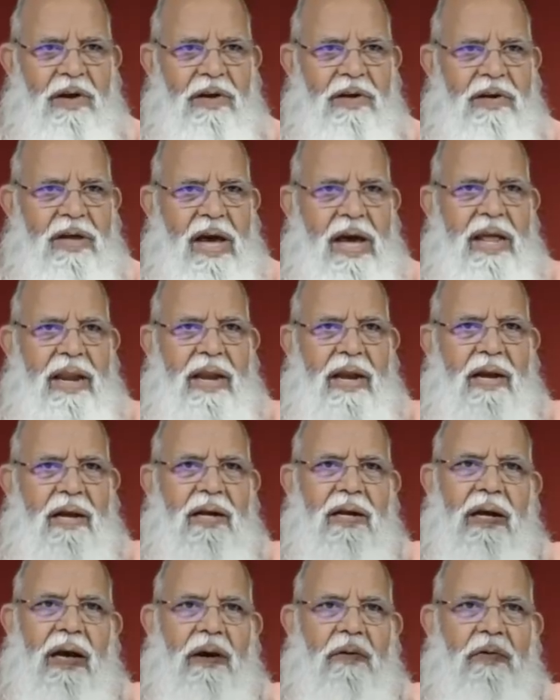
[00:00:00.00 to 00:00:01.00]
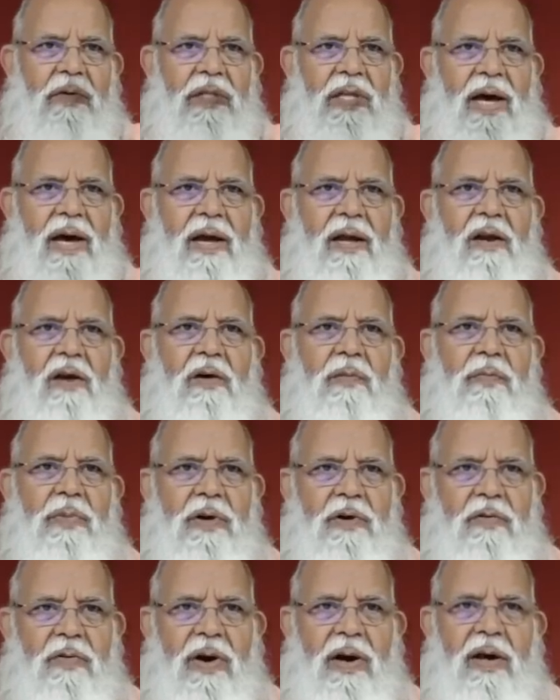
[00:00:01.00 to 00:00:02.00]
direct avatar of
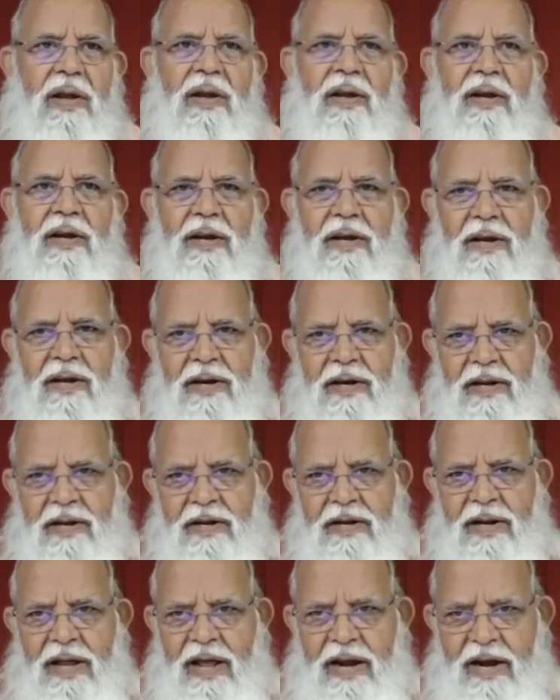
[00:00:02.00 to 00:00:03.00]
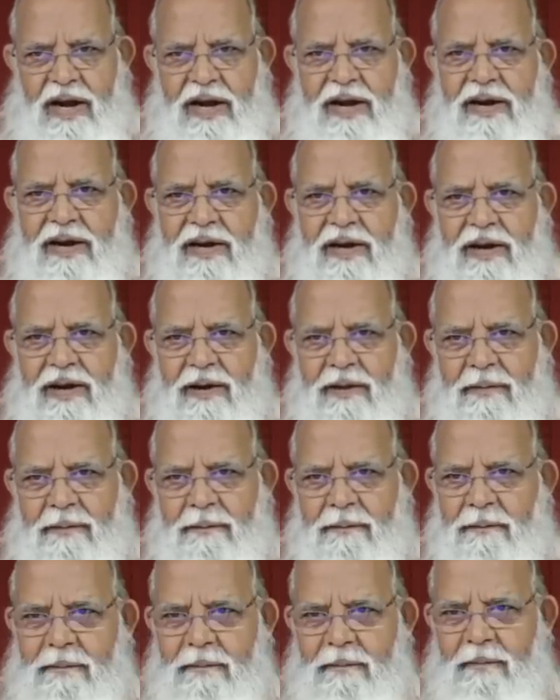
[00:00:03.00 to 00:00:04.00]
Bhagwan, Narayana,
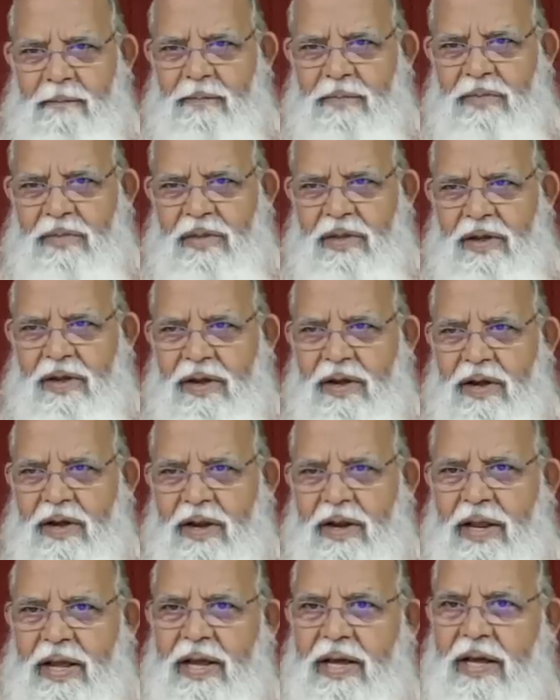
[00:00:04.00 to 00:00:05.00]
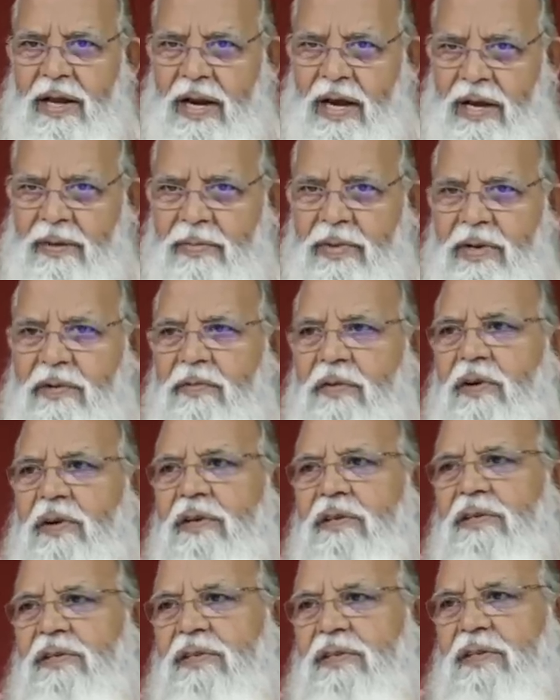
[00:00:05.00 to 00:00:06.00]
like Rama
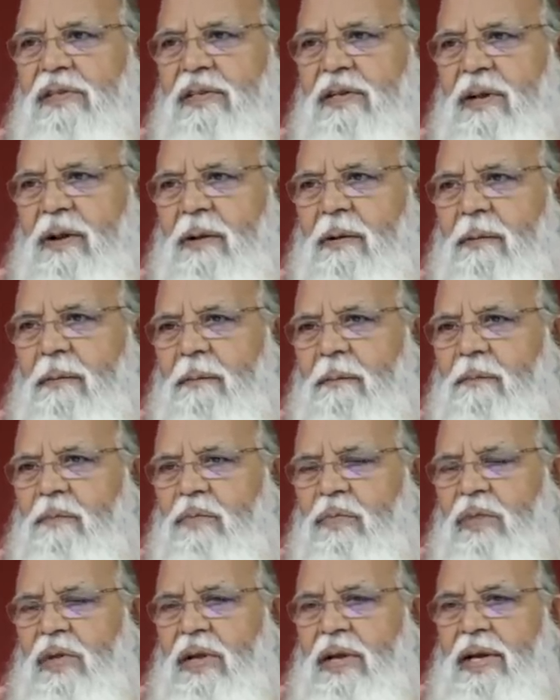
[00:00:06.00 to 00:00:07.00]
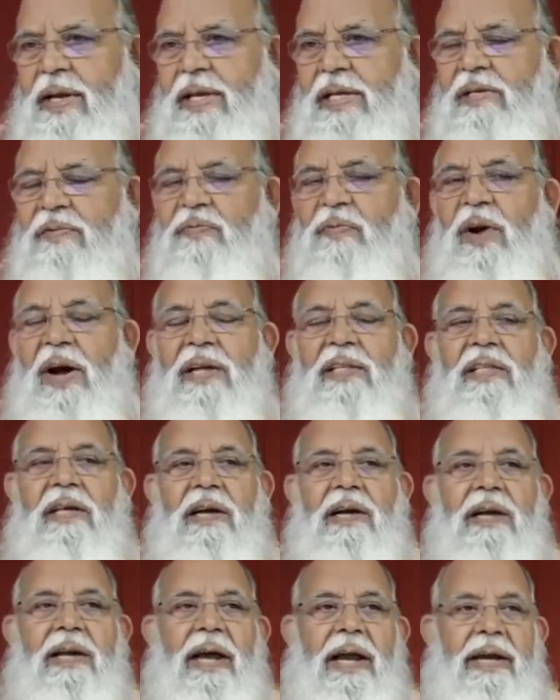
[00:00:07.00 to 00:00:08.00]
was, his
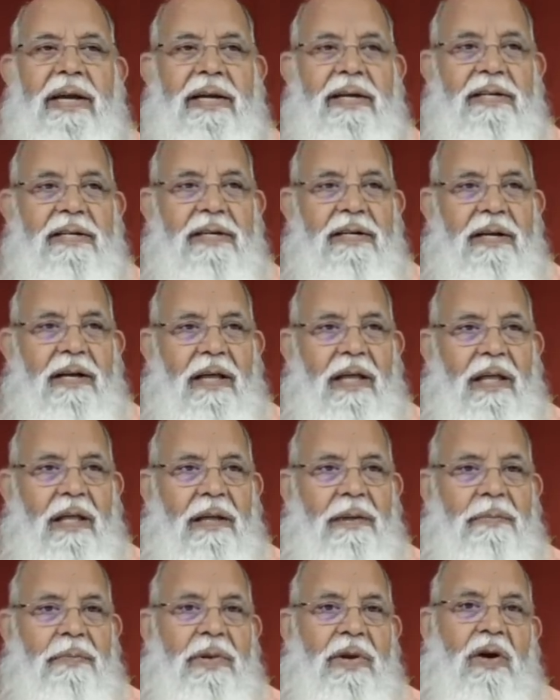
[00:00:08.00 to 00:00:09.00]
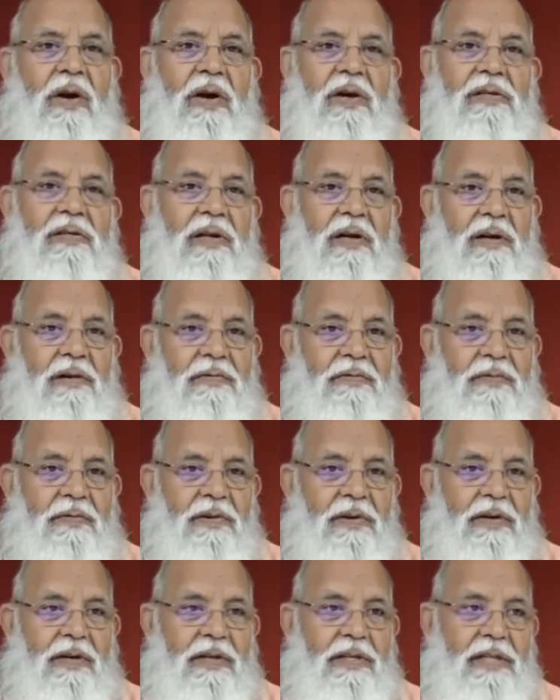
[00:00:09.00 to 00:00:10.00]
father died because of
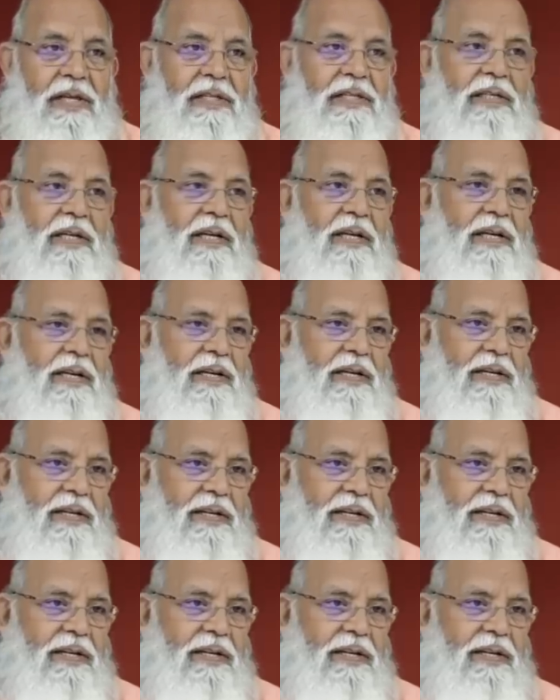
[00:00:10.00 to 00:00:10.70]
the son.